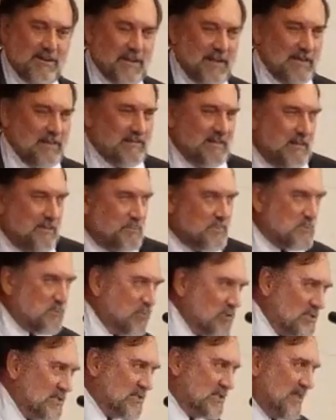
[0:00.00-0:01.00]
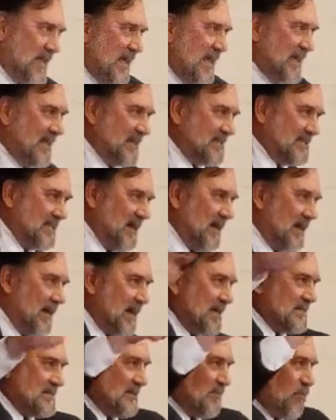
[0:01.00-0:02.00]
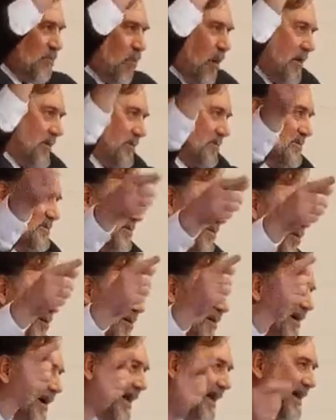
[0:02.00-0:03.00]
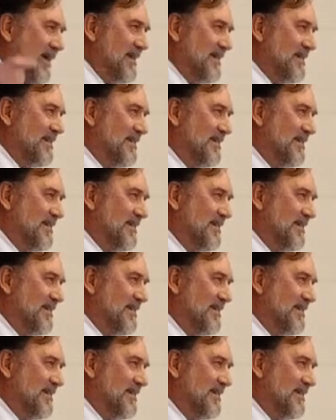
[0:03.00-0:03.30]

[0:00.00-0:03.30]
his hips would shake as he watered your lawn.